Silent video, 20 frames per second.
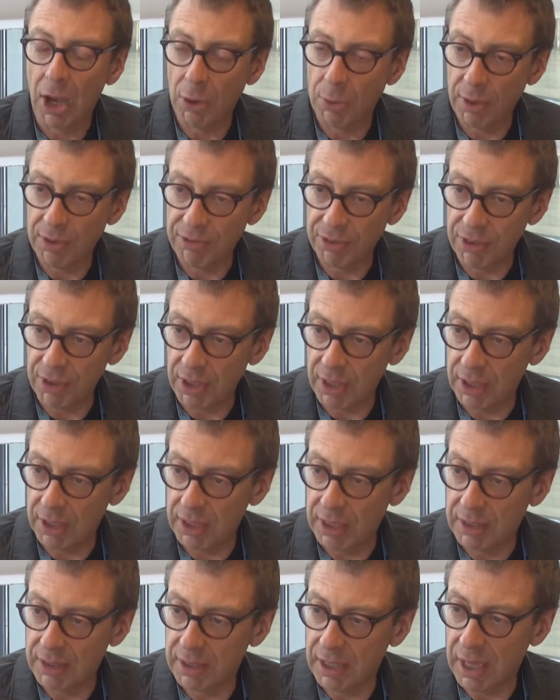However,
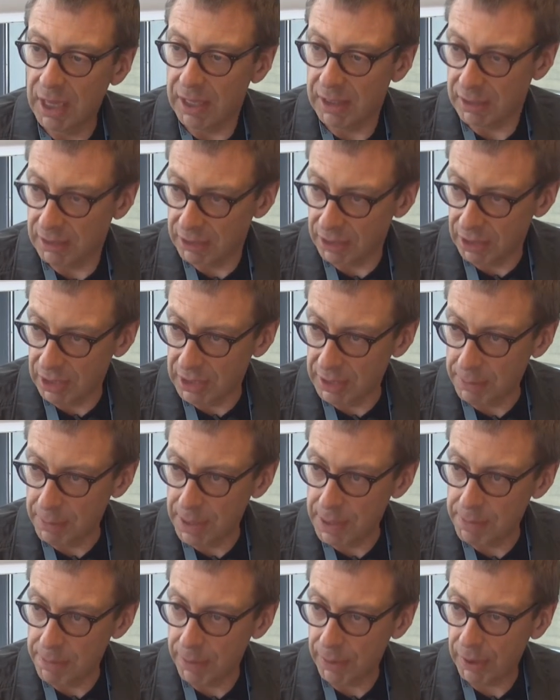in the elderly
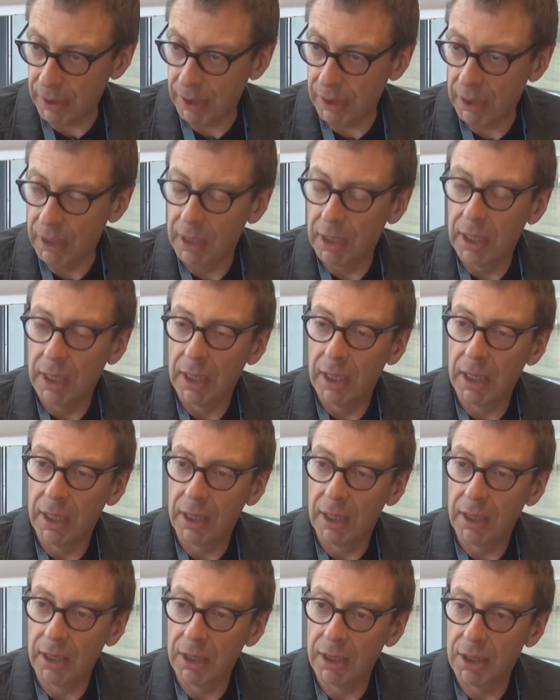people,
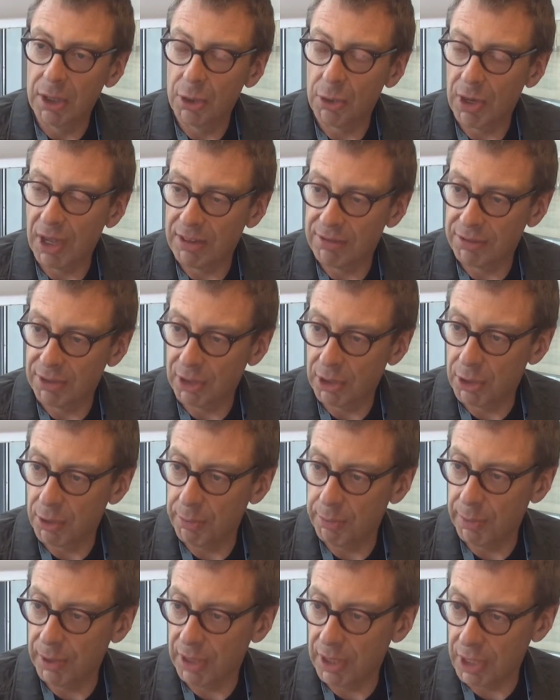you have a
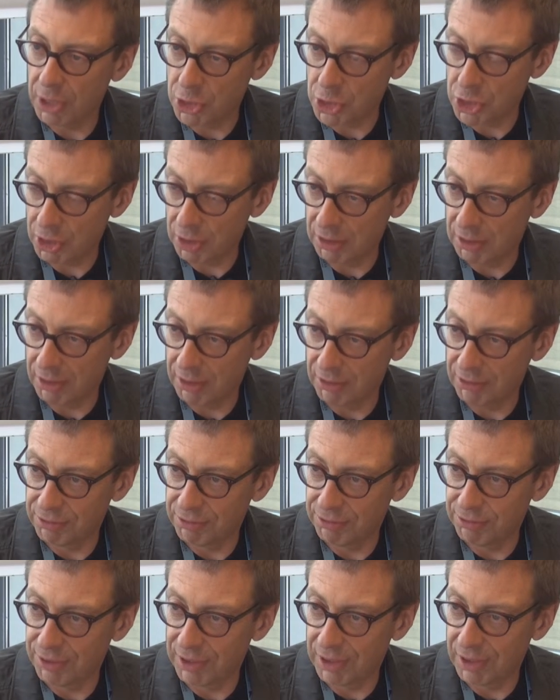combination of
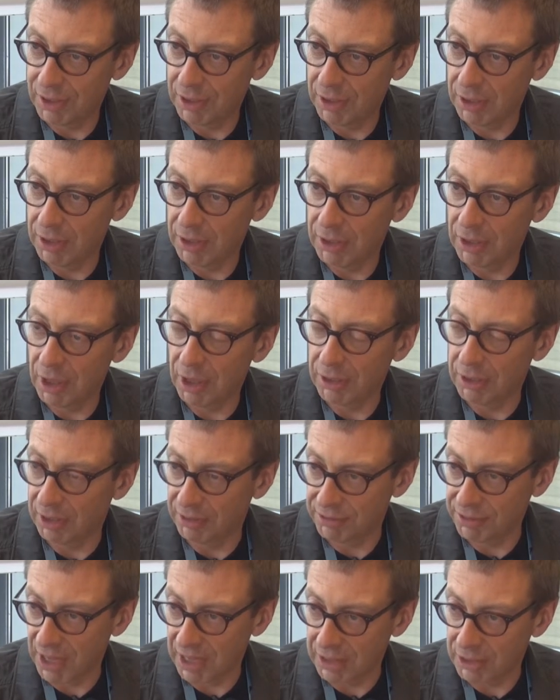
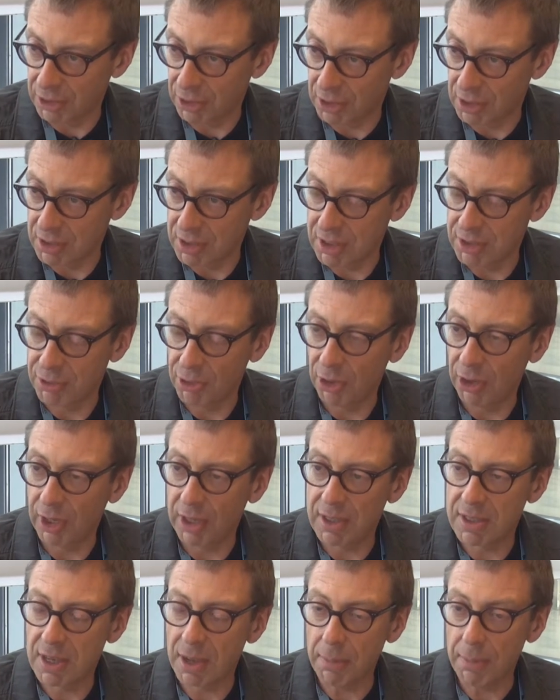other factors. For
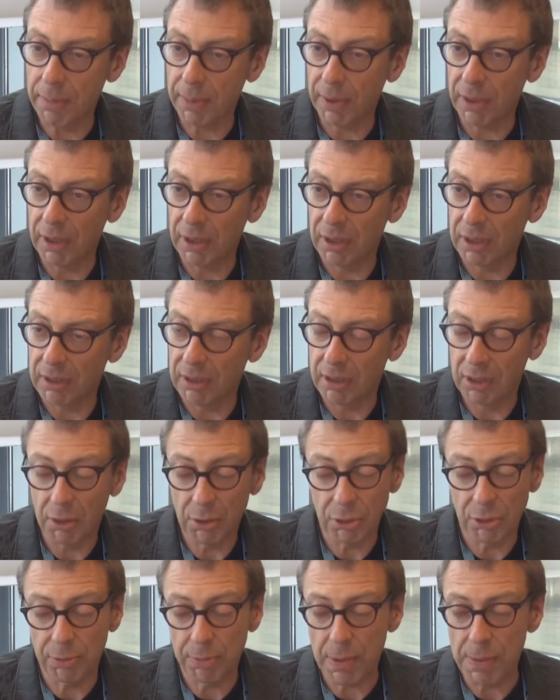example,
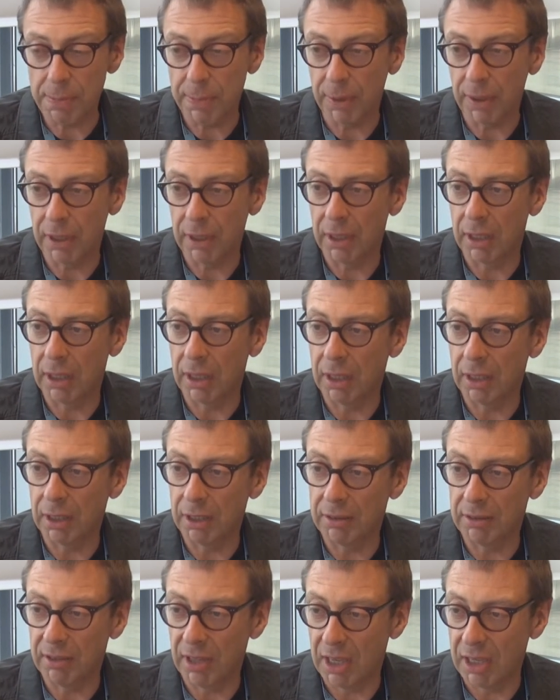those people
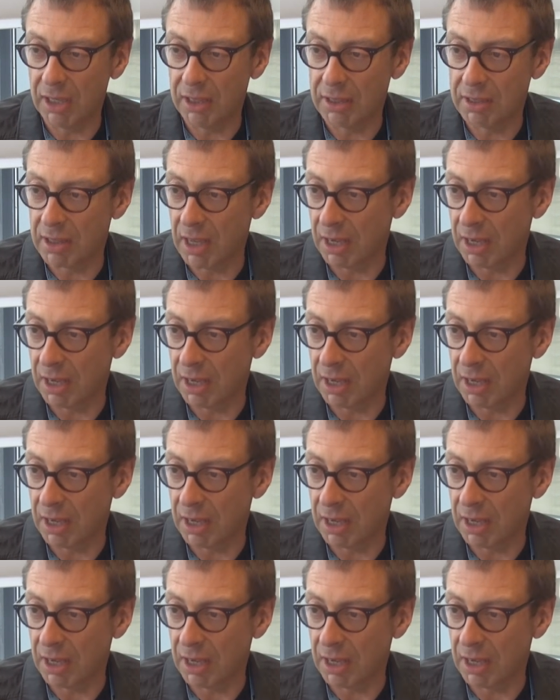take